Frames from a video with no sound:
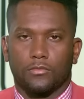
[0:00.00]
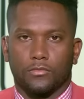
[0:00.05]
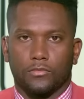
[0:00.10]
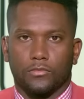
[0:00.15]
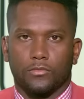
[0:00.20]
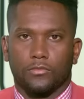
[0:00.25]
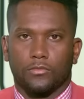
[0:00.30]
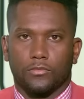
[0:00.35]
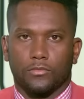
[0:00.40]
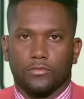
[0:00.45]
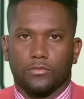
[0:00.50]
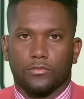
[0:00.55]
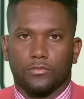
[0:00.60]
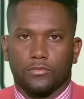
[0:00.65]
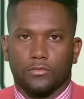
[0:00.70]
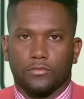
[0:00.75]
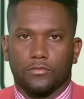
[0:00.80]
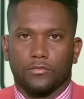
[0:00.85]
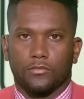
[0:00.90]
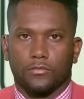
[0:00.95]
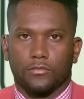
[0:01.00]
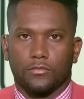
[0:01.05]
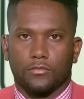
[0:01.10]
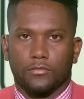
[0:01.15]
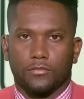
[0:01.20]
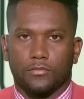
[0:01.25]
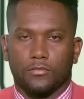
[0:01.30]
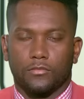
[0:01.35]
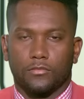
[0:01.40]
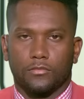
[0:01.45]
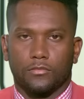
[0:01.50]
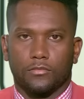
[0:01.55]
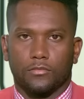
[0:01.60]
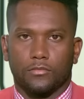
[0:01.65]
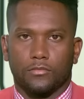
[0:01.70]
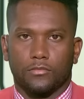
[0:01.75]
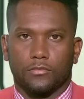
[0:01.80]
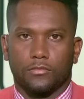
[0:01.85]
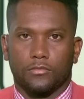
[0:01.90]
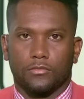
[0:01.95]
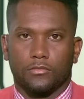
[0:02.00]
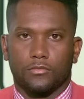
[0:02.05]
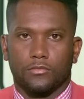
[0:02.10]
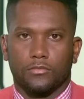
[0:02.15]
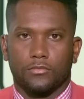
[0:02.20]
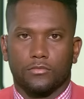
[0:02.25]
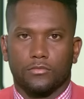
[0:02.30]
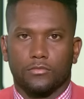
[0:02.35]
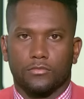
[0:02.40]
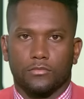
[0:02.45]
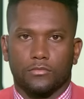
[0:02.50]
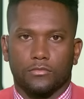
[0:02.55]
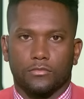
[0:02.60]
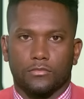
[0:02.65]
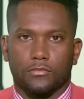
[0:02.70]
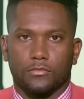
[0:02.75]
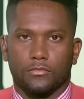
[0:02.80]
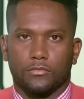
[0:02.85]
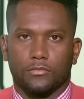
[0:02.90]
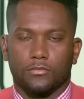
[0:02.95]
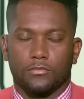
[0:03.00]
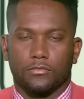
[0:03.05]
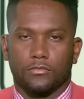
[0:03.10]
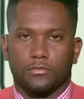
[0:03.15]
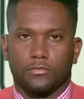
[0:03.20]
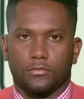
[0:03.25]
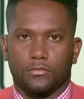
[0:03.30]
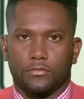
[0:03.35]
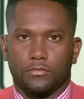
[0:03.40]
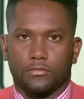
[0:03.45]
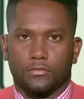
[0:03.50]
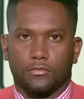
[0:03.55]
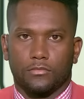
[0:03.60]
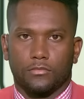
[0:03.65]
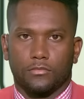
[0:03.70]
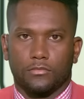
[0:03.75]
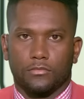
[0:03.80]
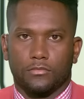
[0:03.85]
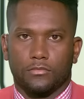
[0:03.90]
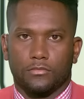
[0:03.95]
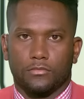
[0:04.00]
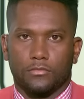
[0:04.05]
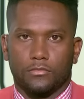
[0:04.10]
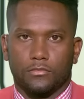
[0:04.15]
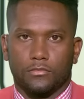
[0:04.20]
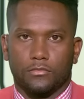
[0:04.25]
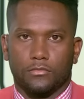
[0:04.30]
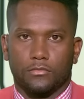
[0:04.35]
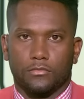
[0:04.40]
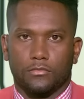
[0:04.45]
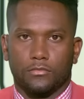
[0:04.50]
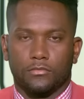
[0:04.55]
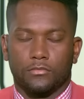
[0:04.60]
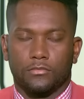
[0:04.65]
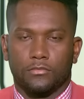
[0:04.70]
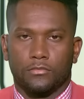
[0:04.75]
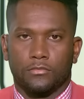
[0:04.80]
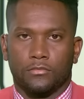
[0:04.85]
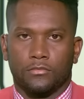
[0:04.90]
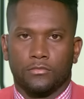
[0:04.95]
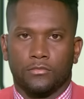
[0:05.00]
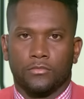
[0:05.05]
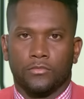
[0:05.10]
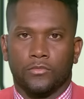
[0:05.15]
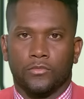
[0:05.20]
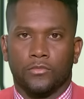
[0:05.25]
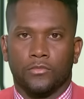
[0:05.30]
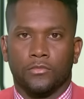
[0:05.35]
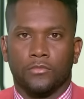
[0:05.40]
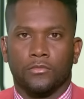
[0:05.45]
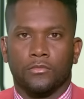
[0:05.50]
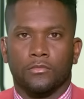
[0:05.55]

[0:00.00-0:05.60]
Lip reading: No words are spoken by the person on screen.